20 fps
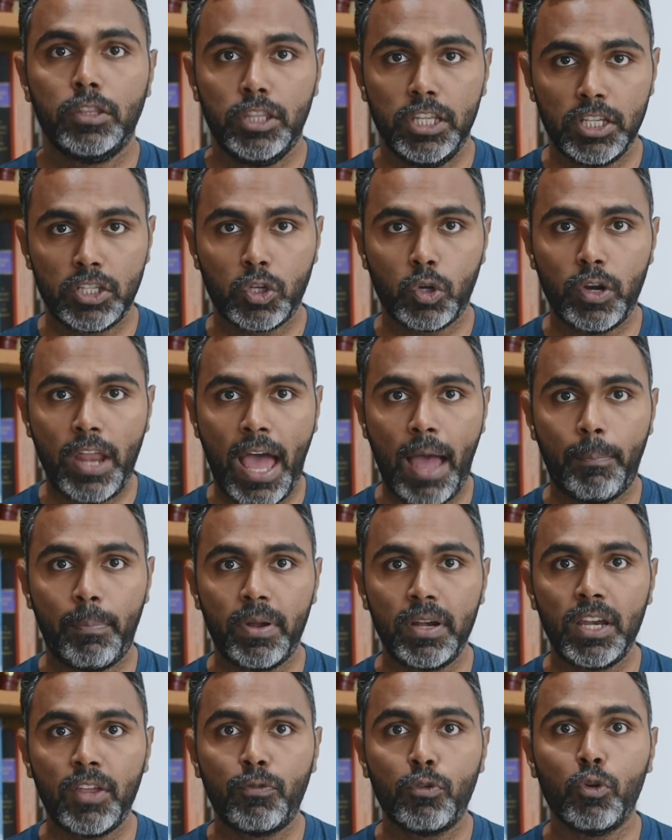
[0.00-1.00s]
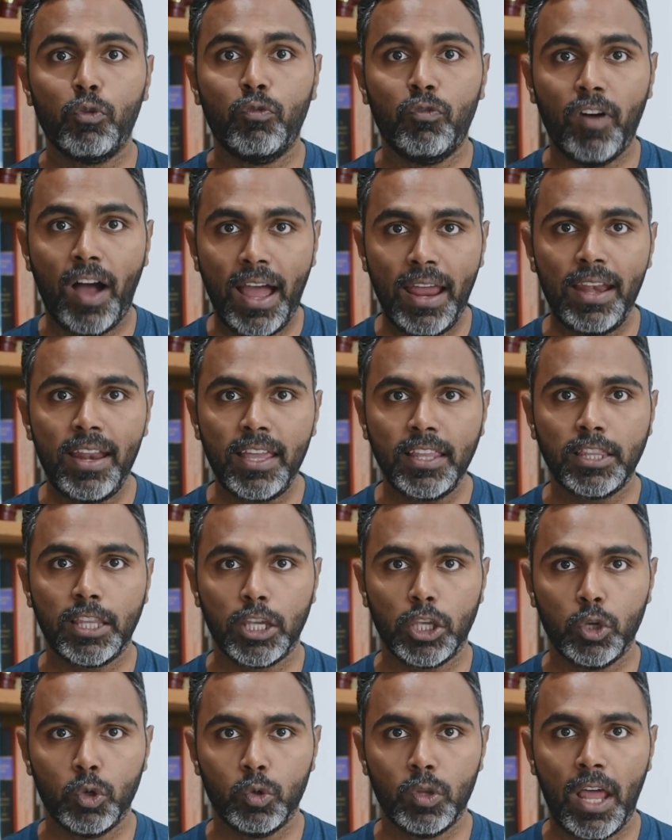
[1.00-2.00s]
This could happen if you violate
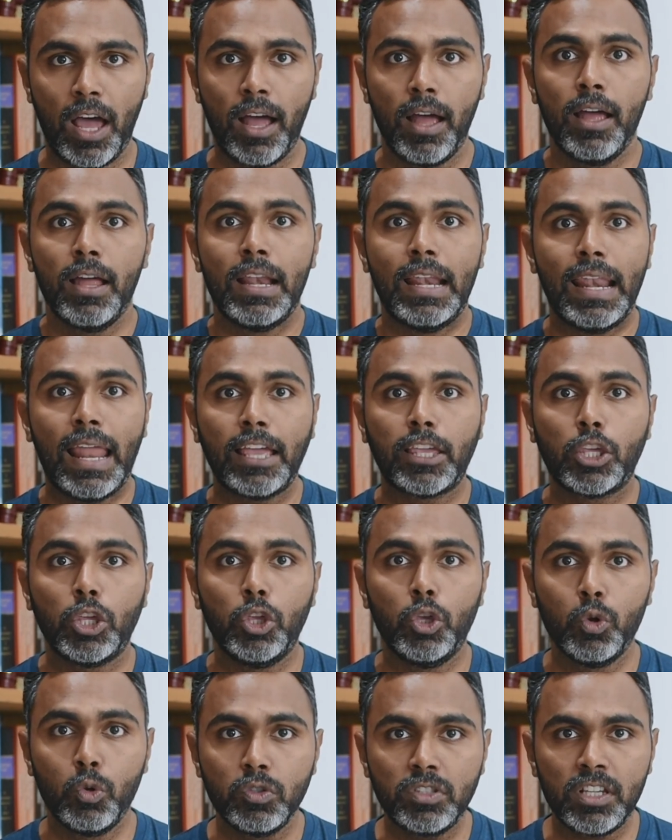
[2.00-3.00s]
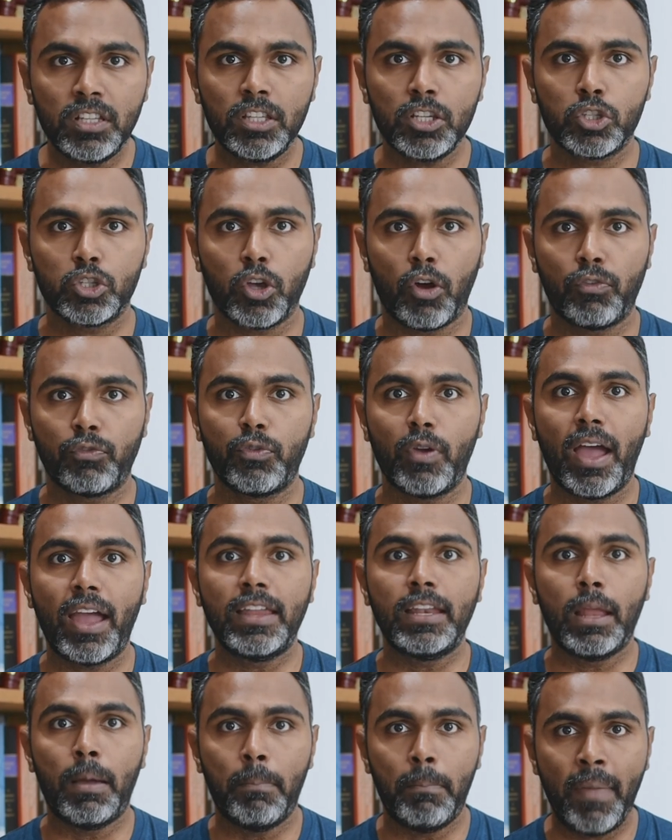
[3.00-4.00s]
the EULA, like using the software
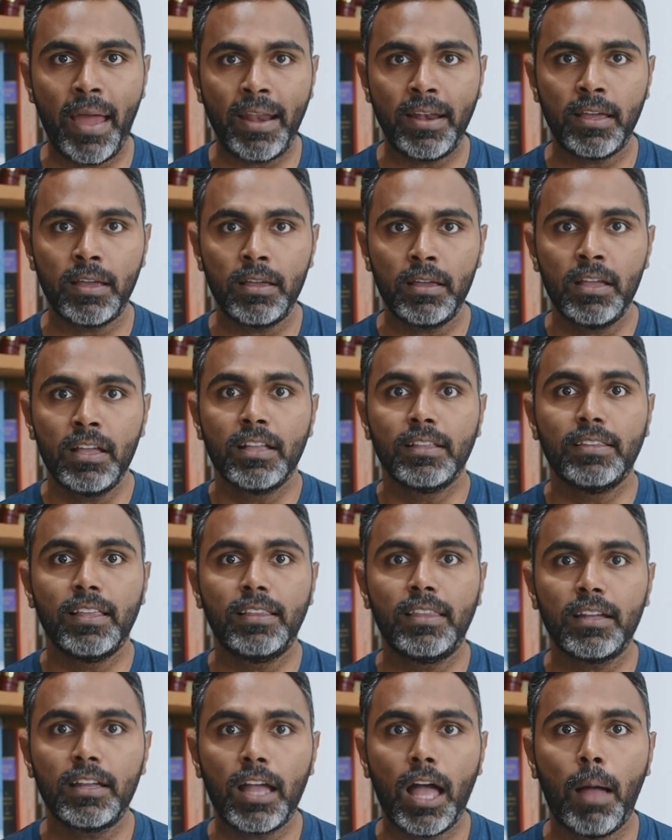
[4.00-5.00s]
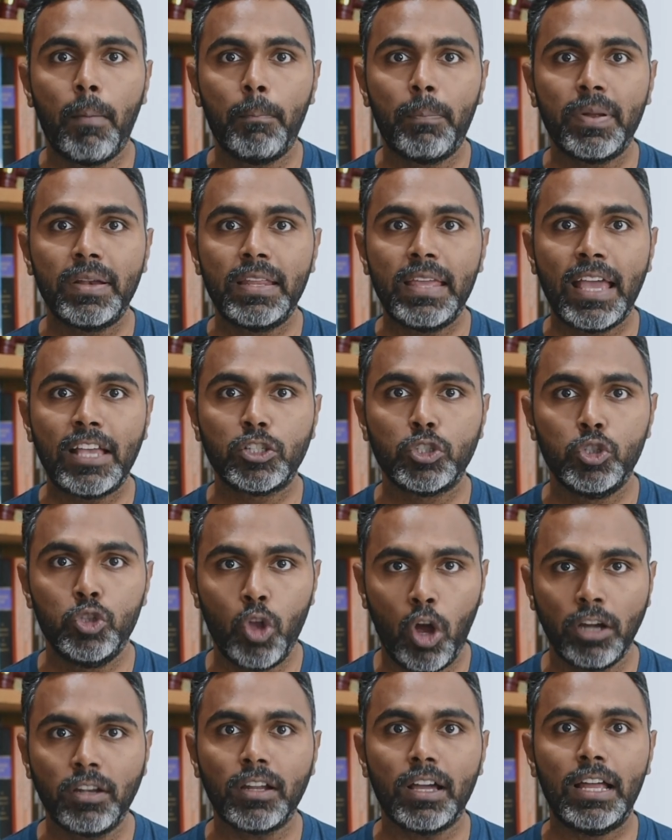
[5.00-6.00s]
in a manner that the company has
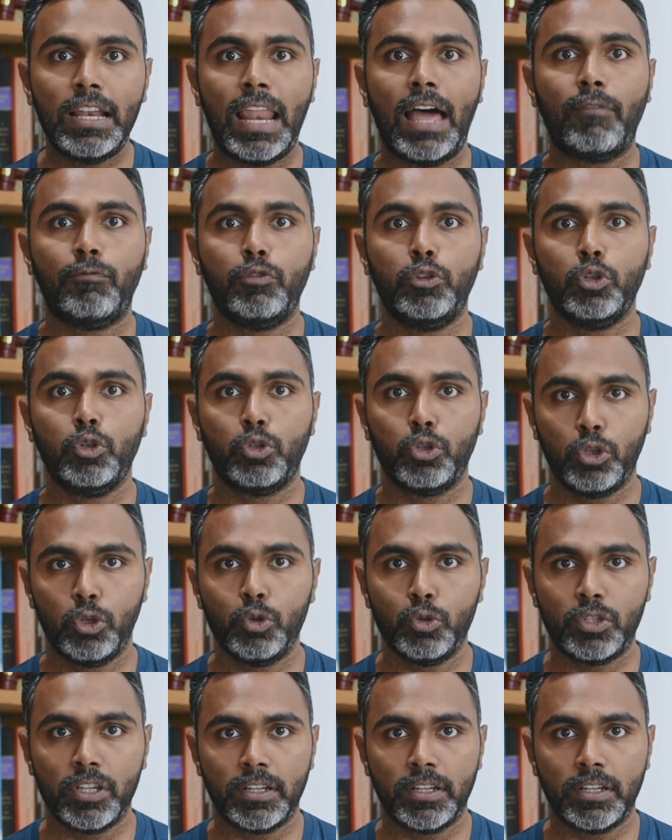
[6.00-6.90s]
not allowed you to use